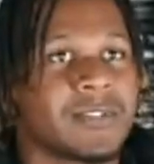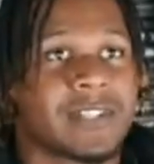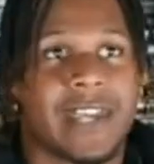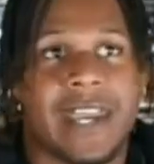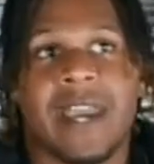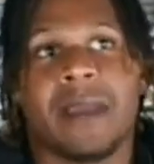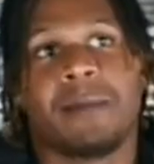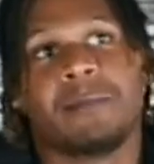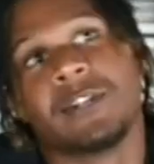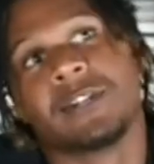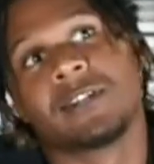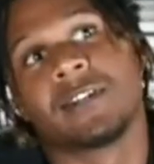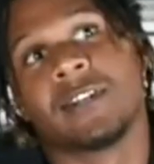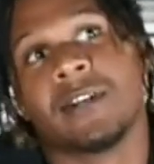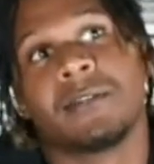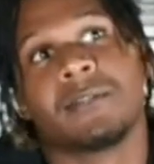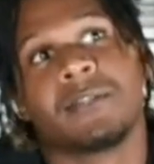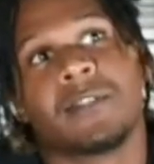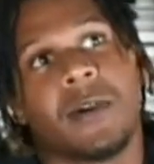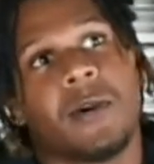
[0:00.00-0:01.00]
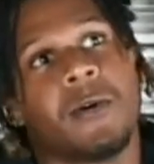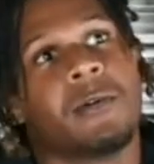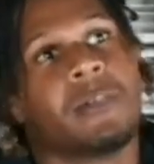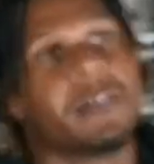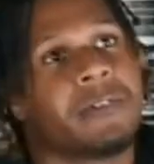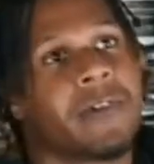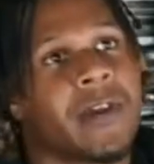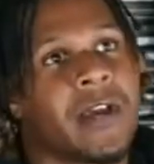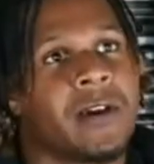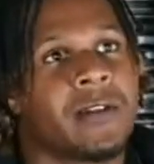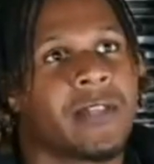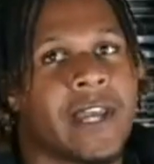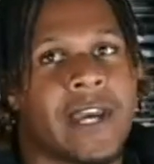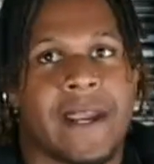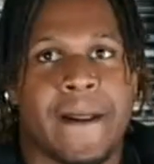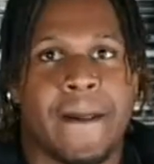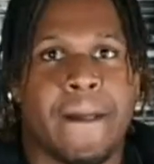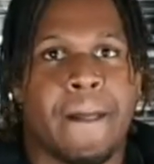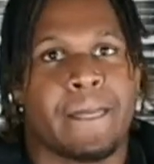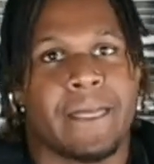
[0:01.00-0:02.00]
scamming stuff going around.
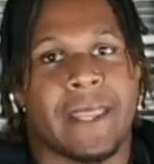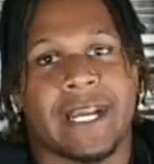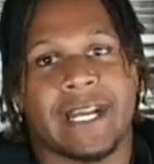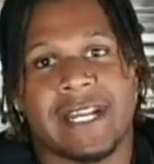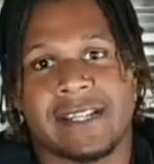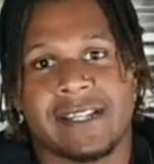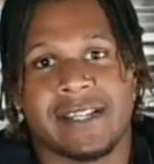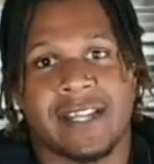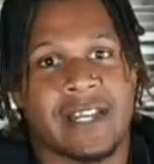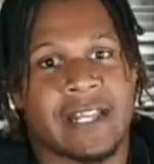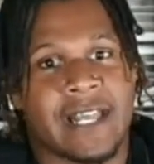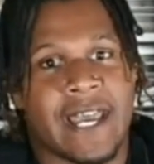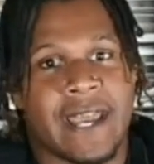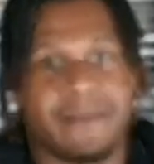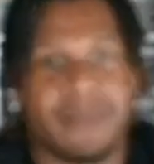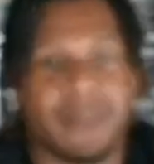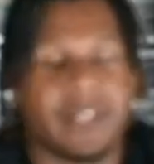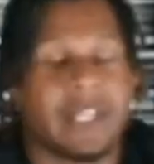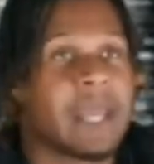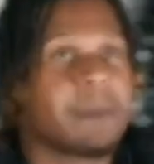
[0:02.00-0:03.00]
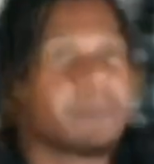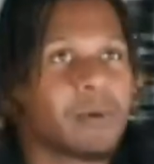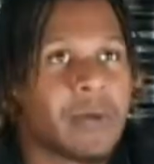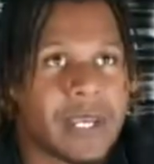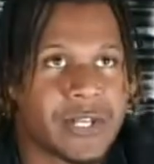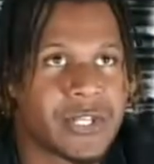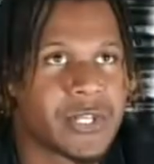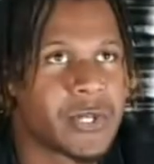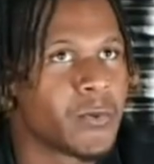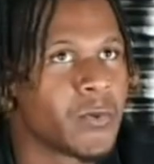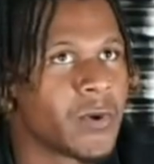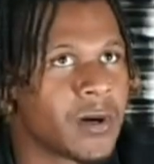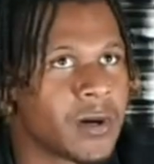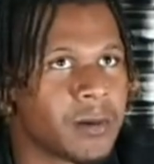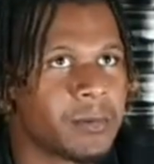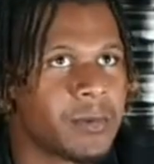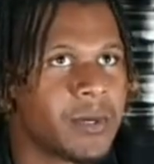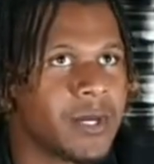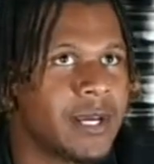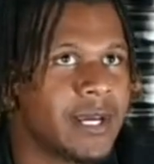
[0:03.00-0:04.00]
Like they say, like if a label hit you
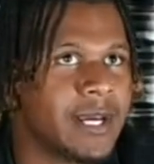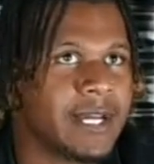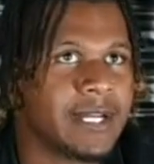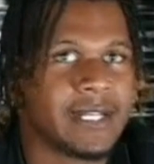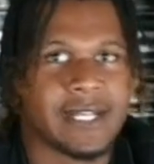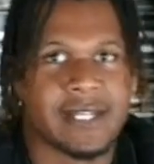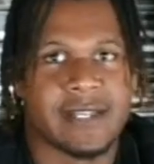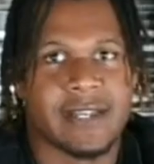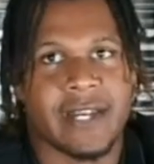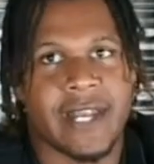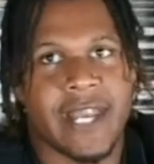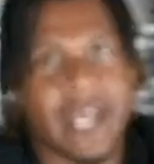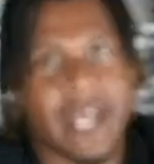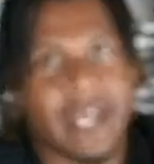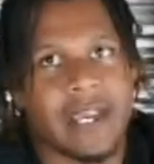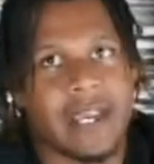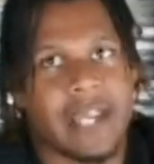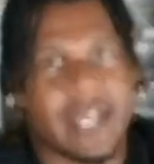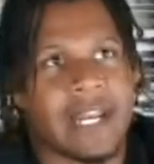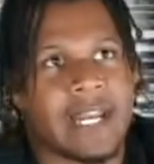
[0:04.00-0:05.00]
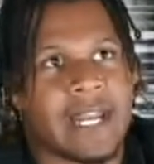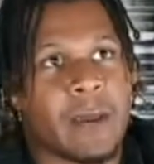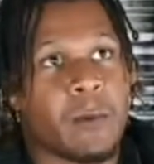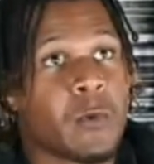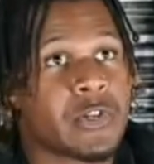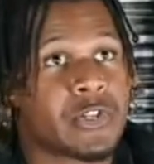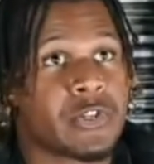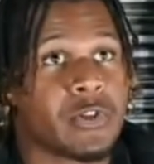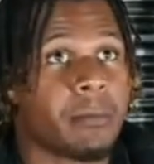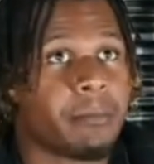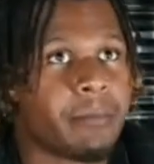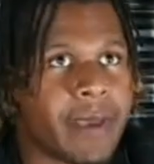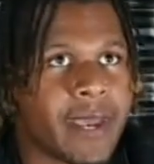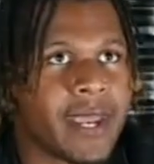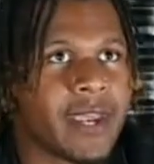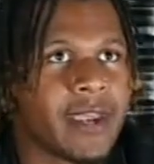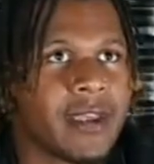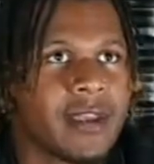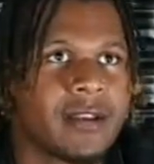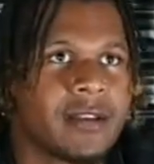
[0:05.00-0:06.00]
up, this and that, and they want you to
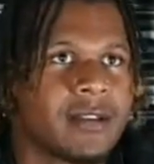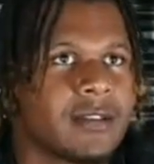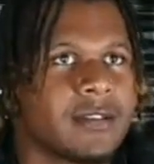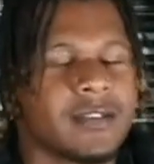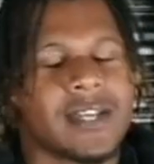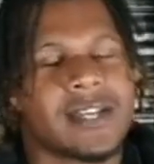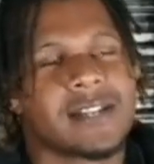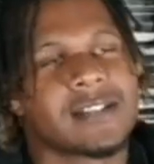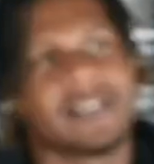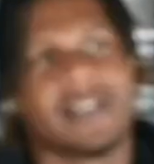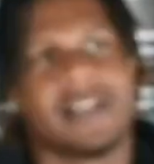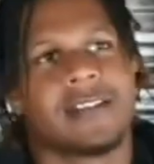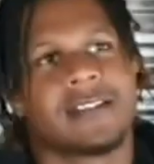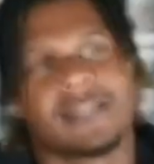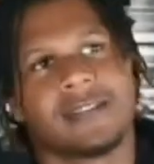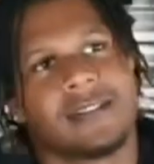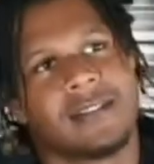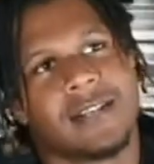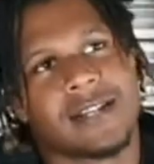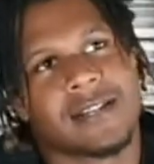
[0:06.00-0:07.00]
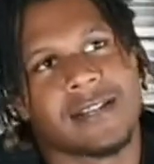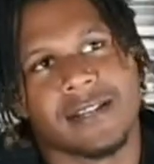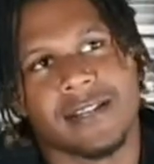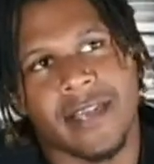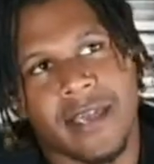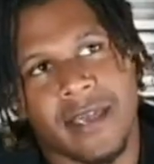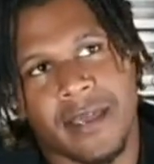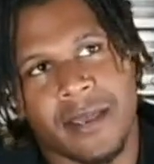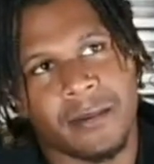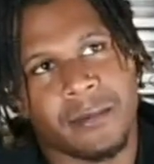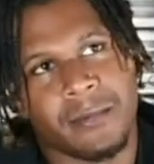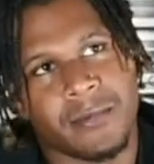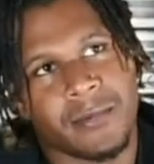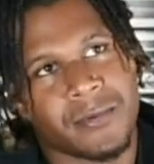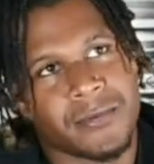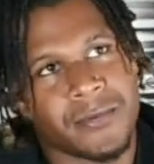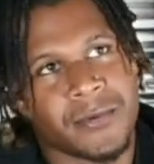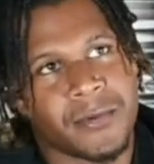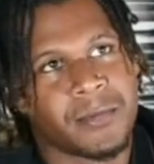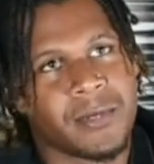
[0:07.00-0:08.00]
pay, that's a scam.
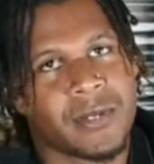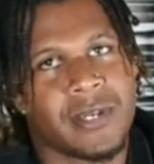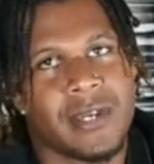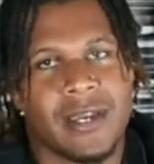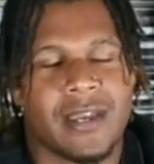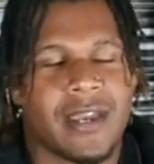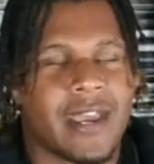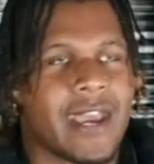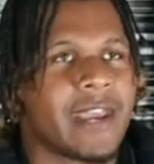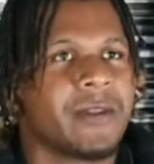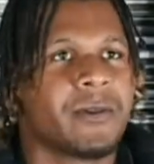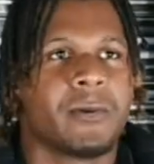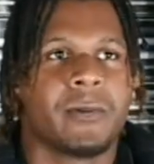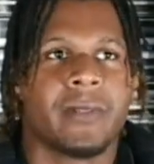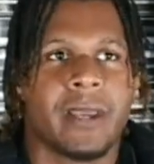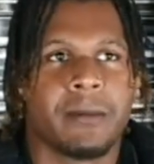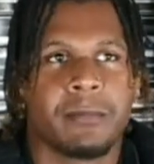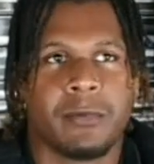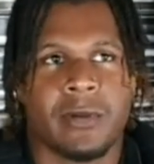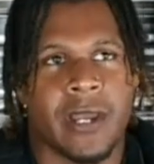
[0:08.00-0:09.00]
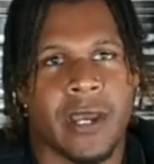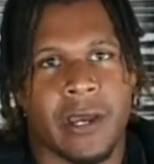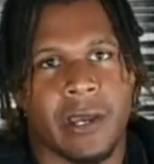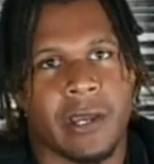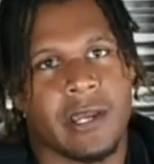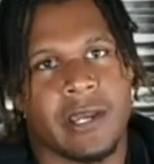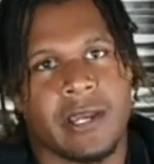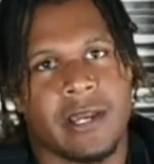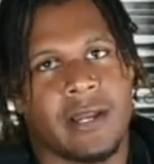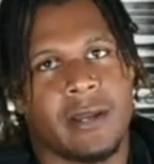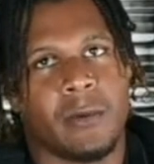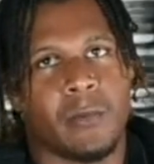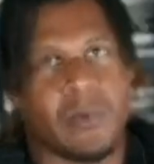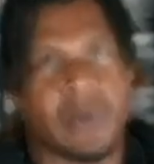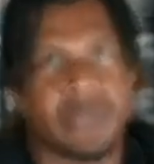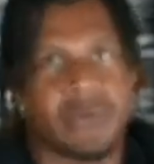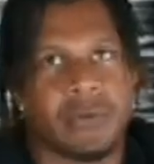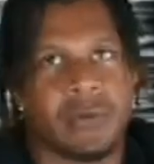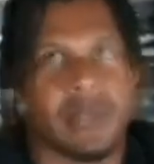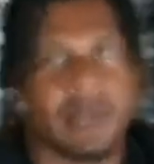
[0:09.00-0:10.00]
You feel me? Ain't no label that
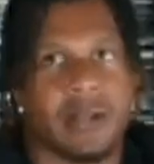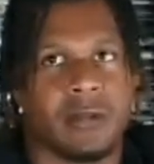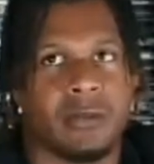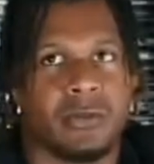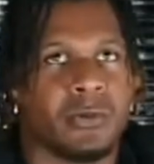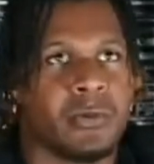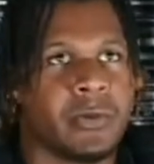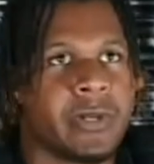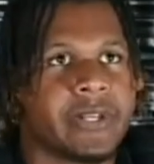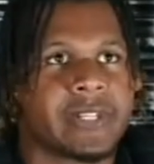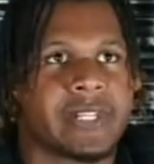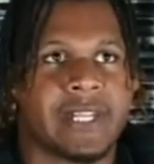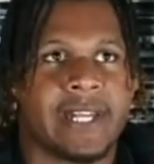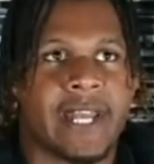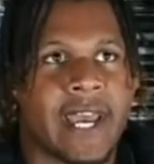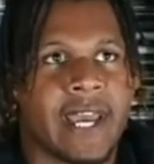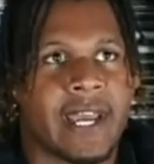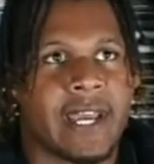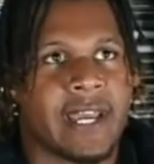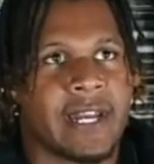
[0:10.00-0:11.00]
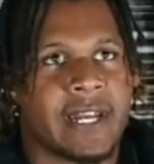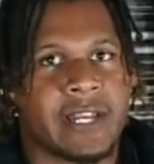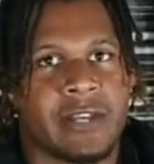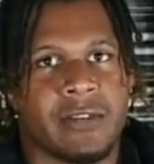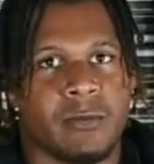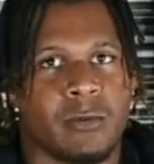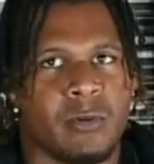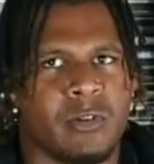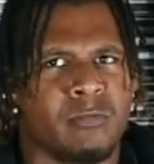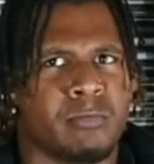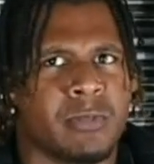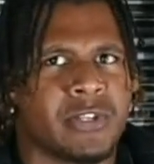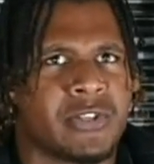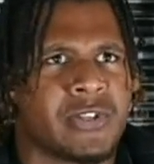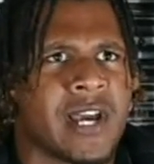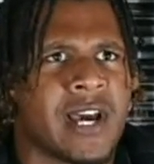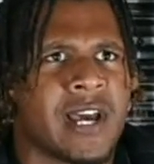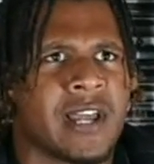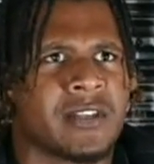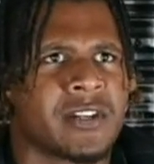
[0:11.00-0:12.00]
wants you to do this and that, and then but
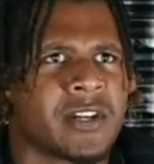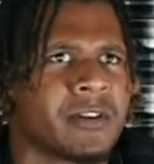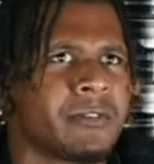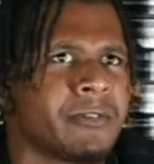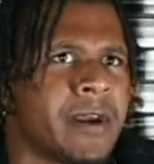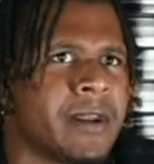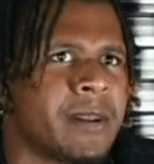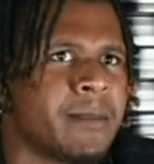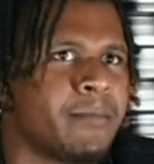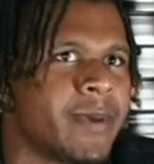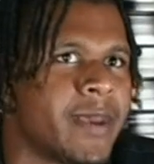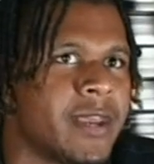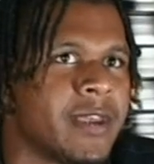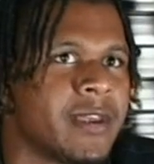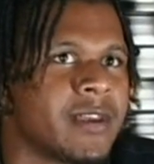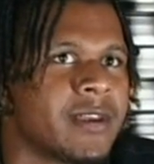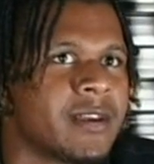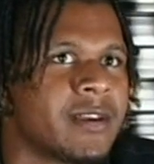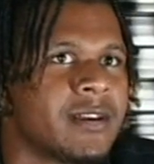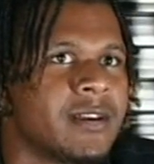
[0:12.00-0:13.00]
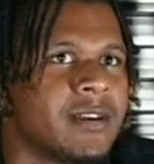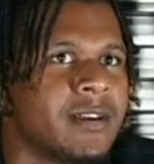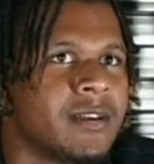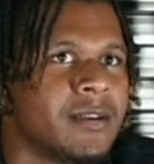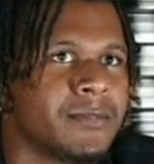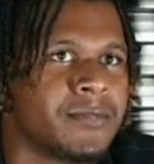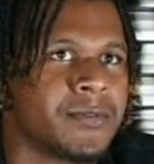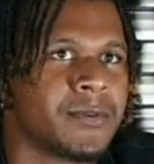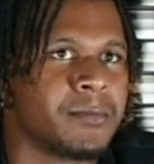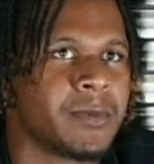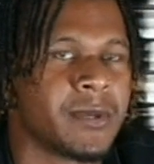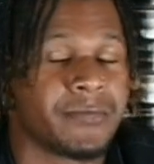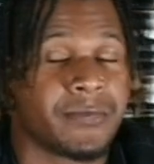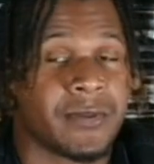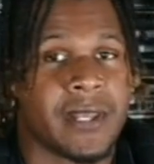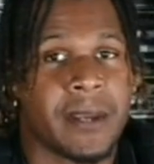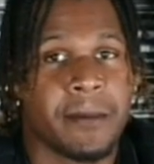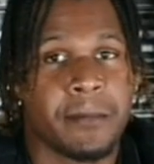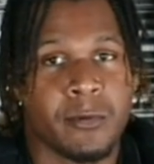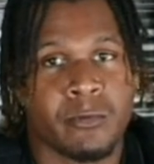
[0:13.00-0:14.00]
you gotta turn around and pay. You feel me?
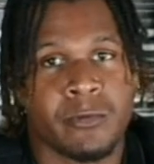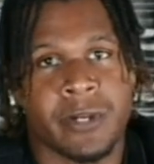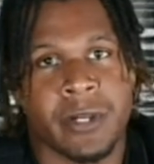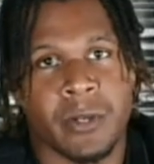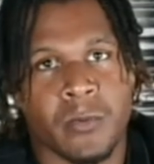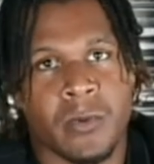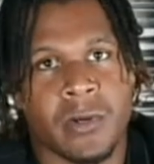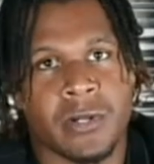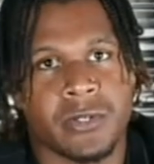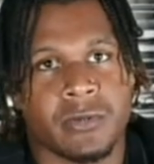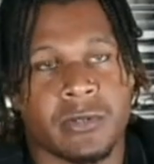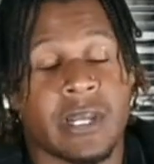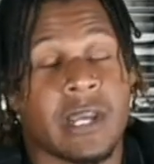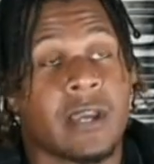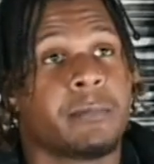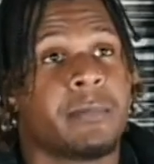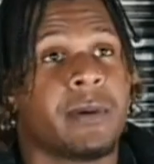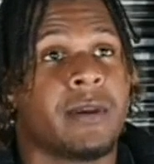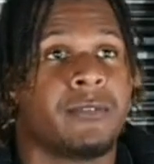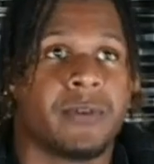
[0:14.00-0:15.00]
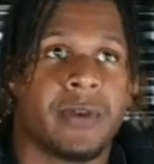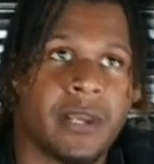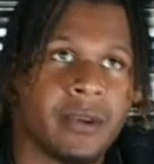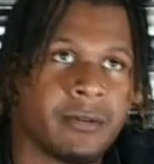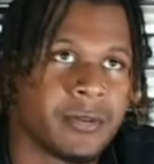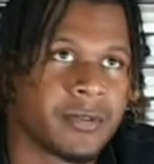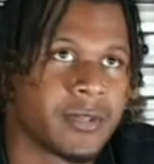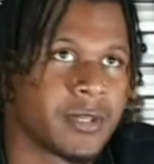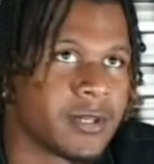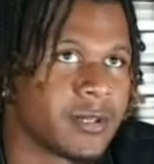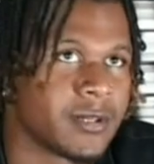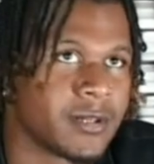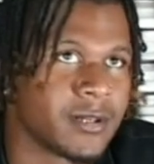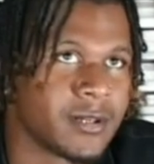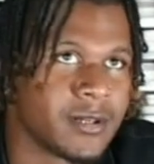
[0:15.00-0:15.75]
If a label really wants you, they'll pay for everything.